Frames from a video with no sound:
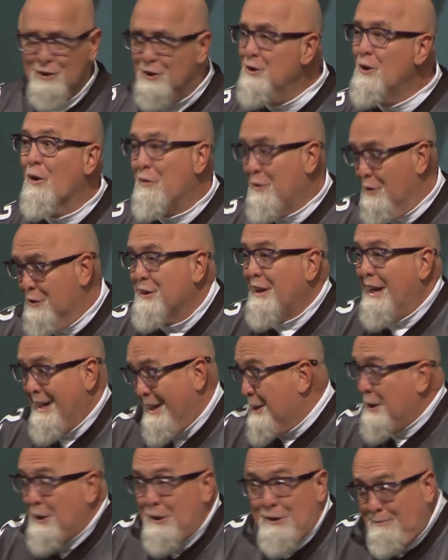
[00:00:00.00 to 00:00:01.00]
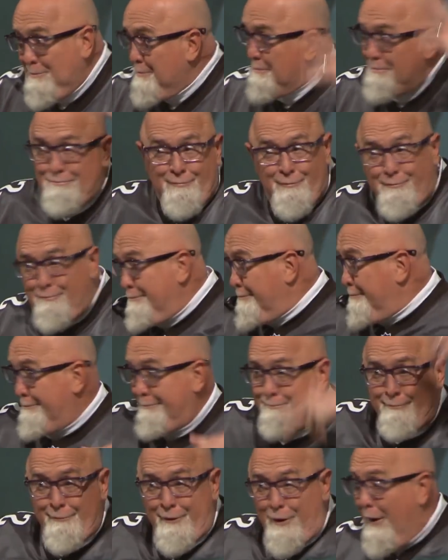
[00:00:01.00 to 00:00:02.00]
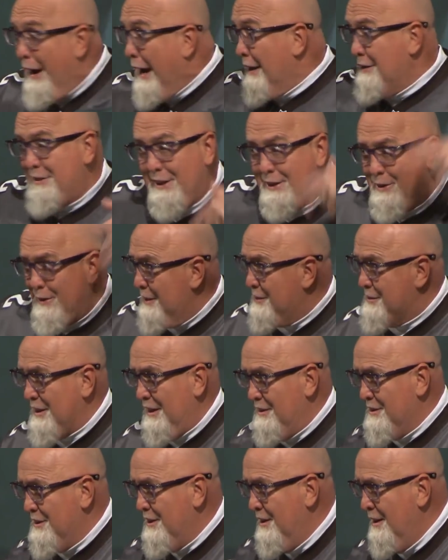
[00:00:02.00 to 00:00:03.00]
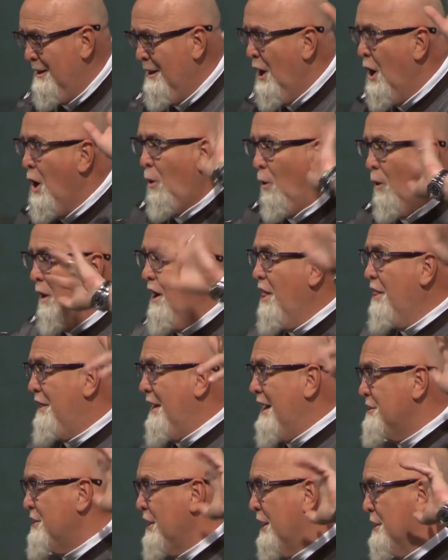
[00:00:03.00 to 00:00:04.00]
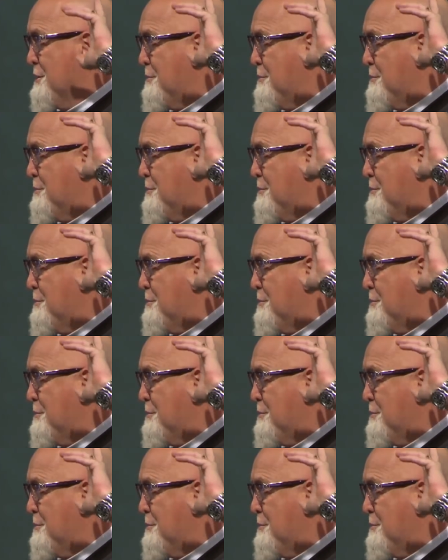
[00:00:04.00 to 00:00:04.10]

You know there's like crazy Christians. One of the things you